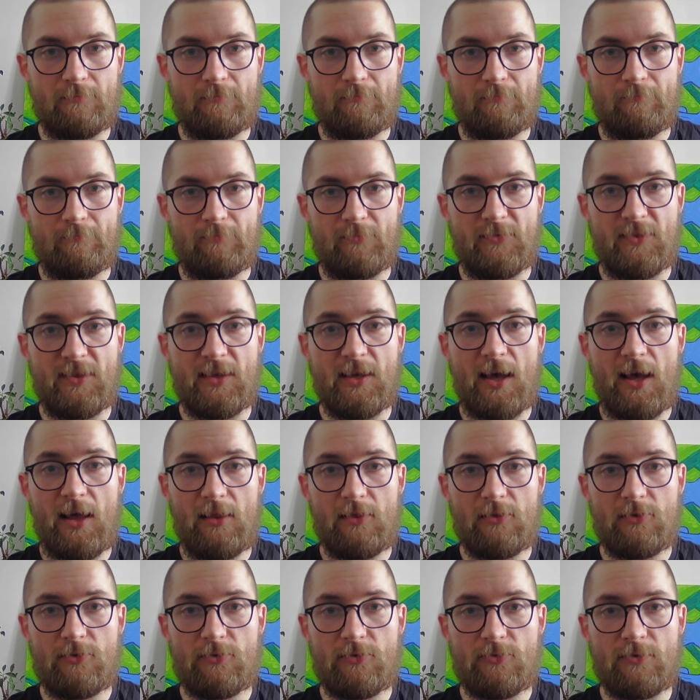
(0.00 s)
the
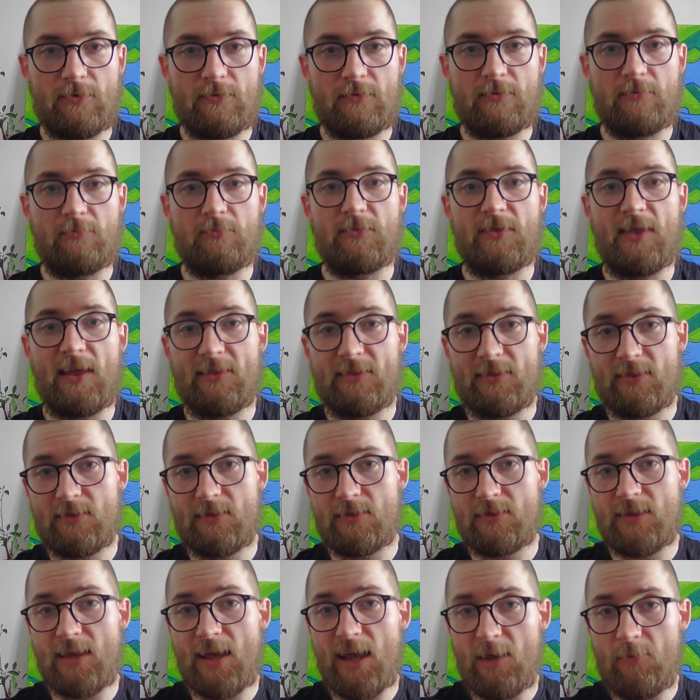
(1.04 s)
algorithm, the
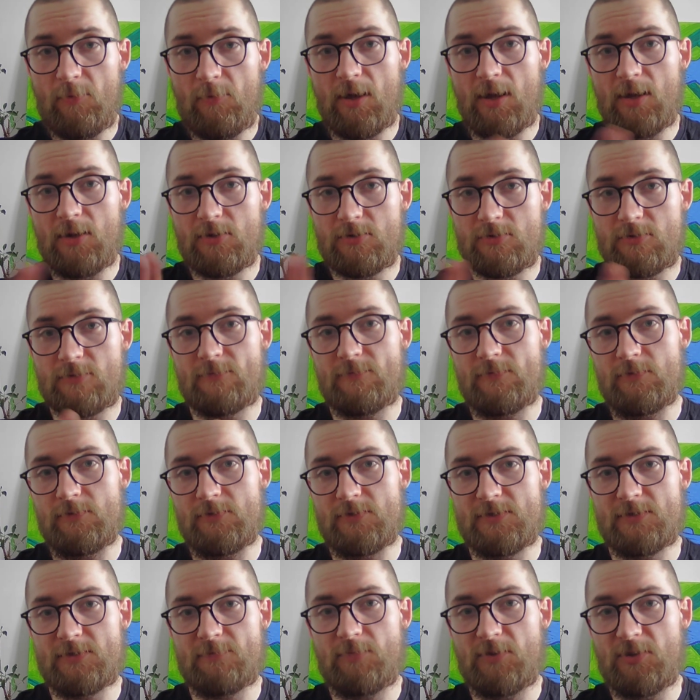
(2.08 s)
time
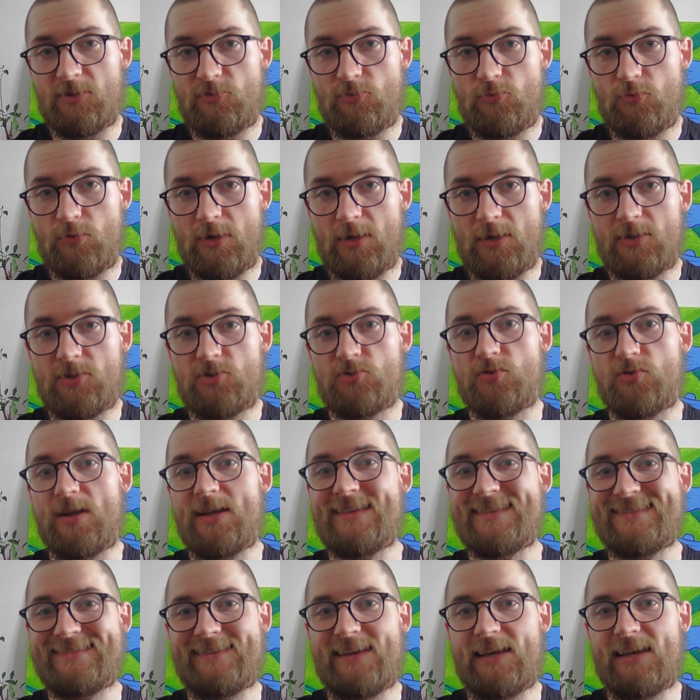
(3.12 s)
intervals between
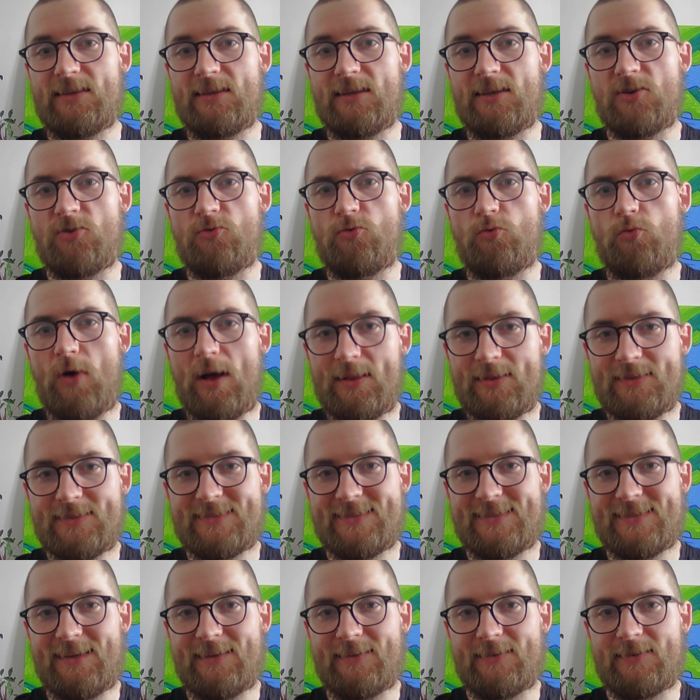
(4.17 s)
translating one
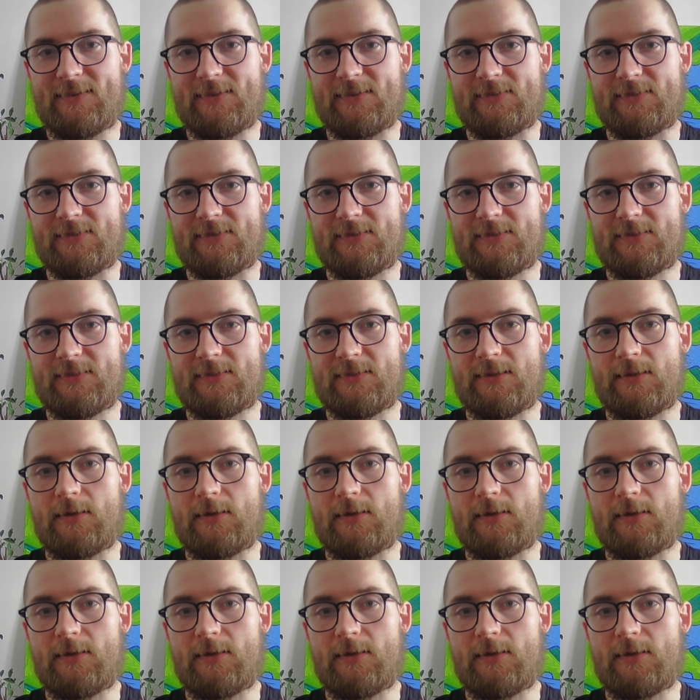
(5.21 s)
sentence